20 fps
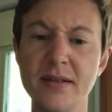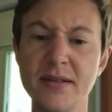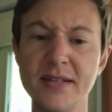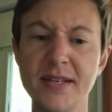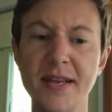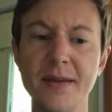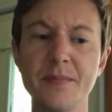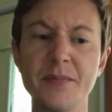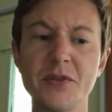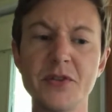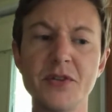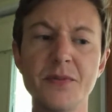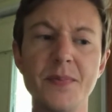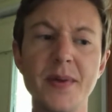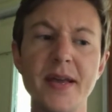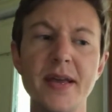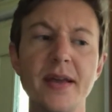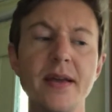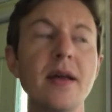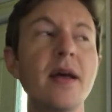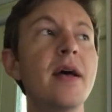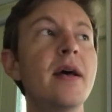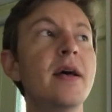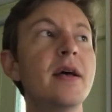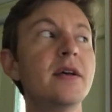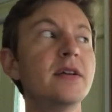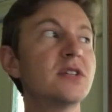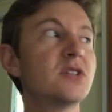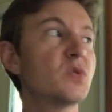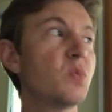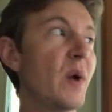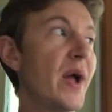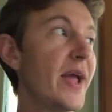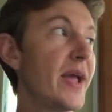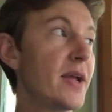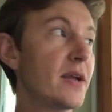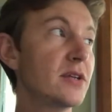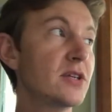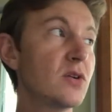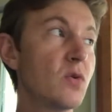seems to be
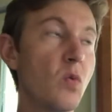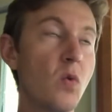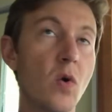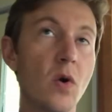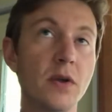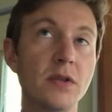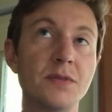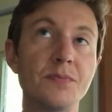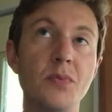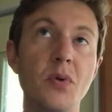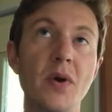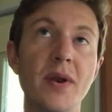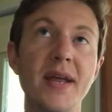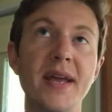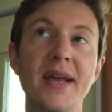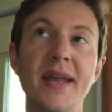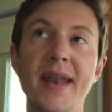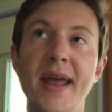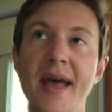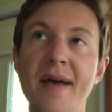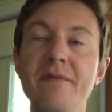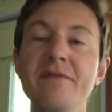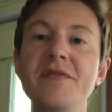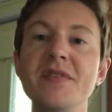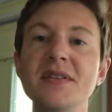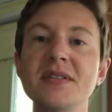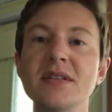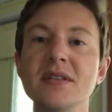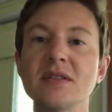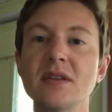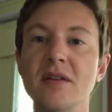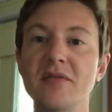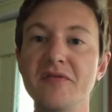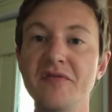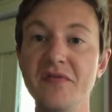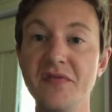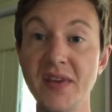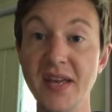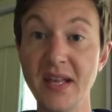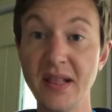swaying towards putting an emphasis on
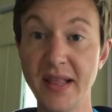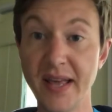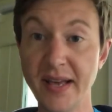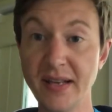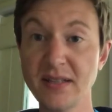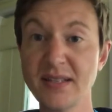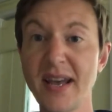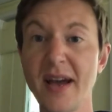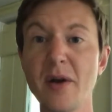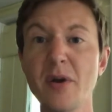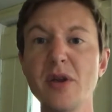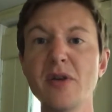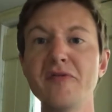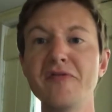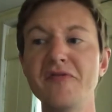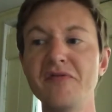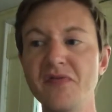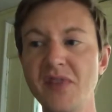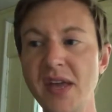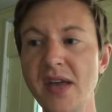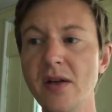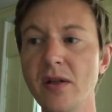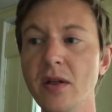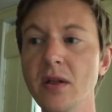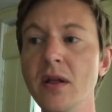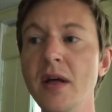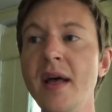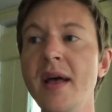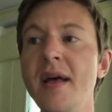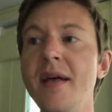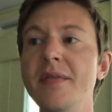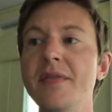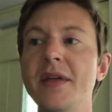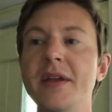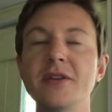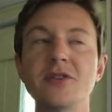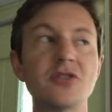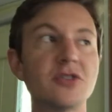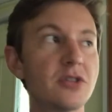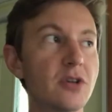feelings, how you feel, that
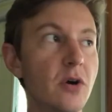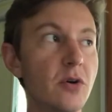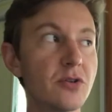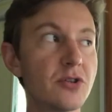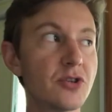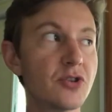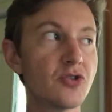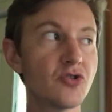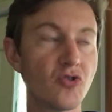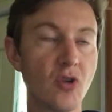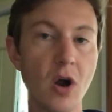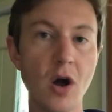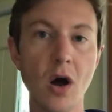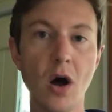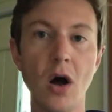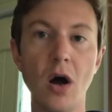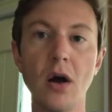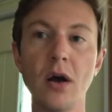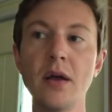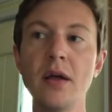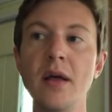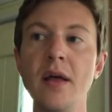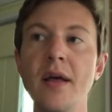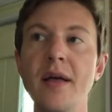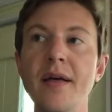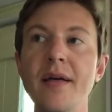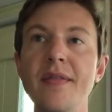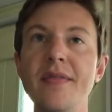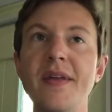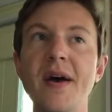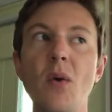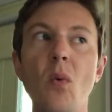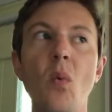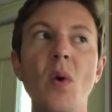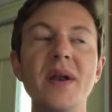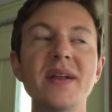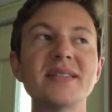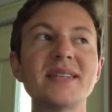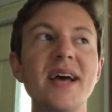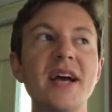is so strong that
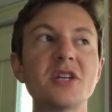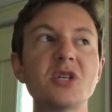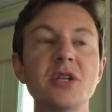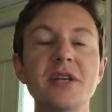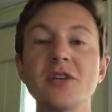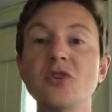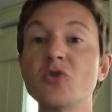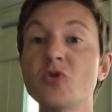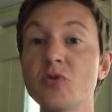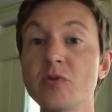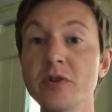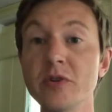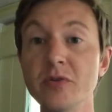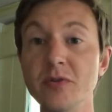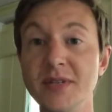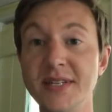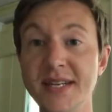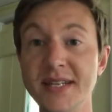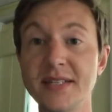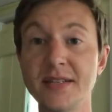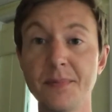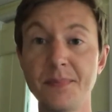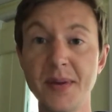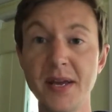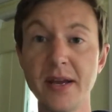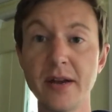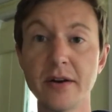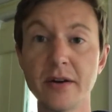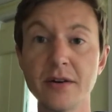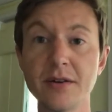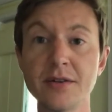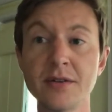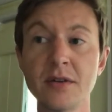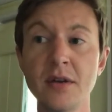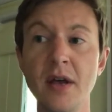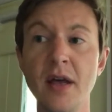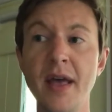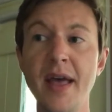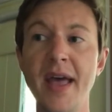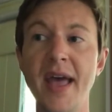what is actually true disappears.
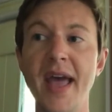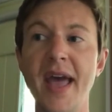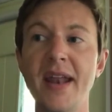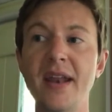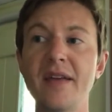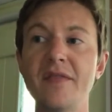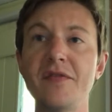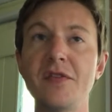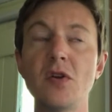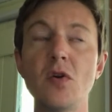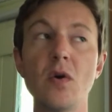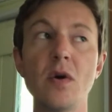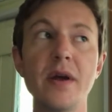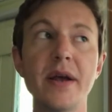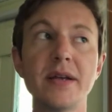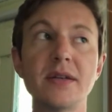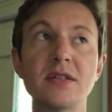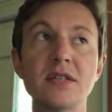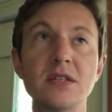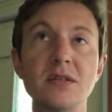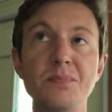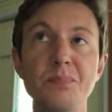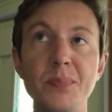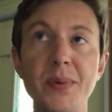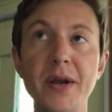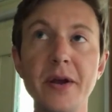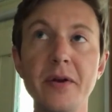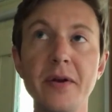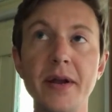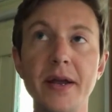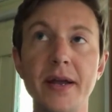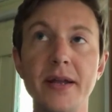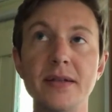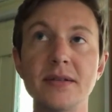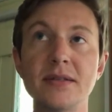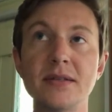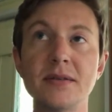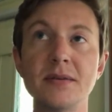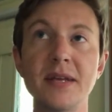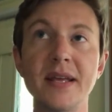And if your
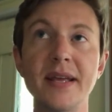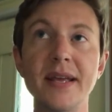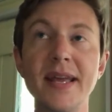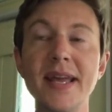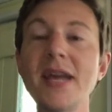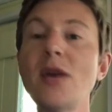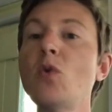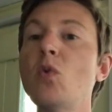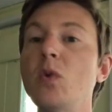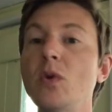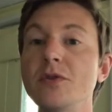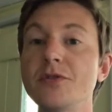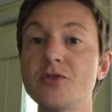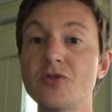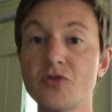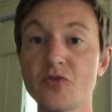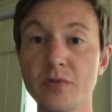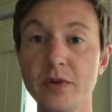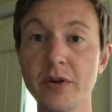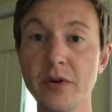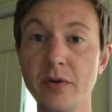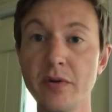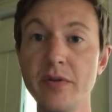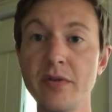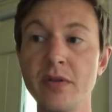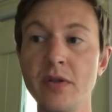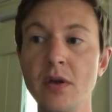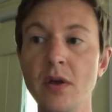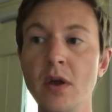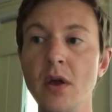experience equals truth,